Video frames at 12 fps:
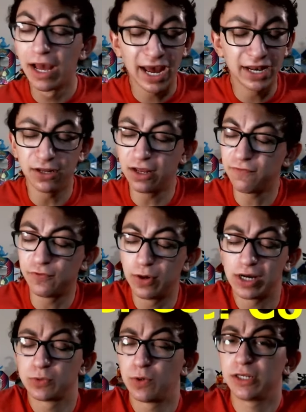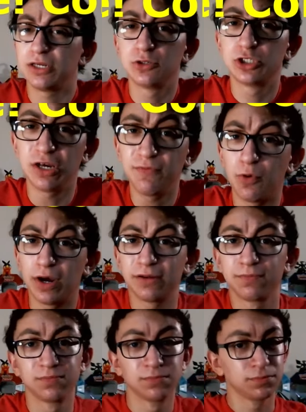And if you guys want a huge giveaway,
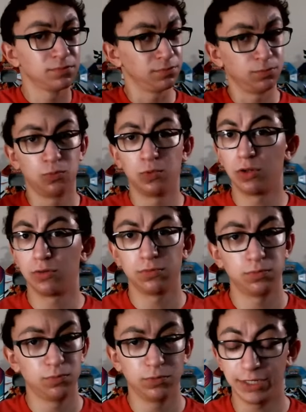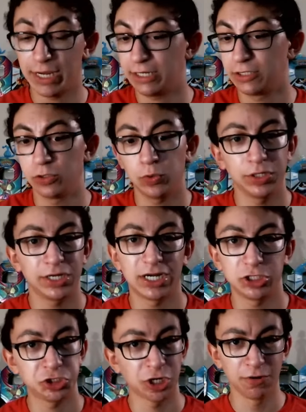well, we got to do it. You got
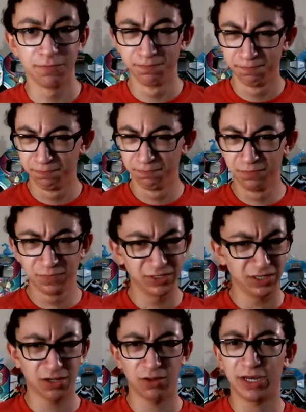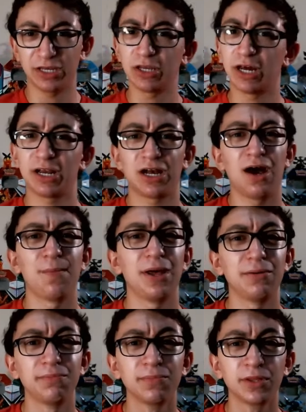to share. You got to like. You got to comment.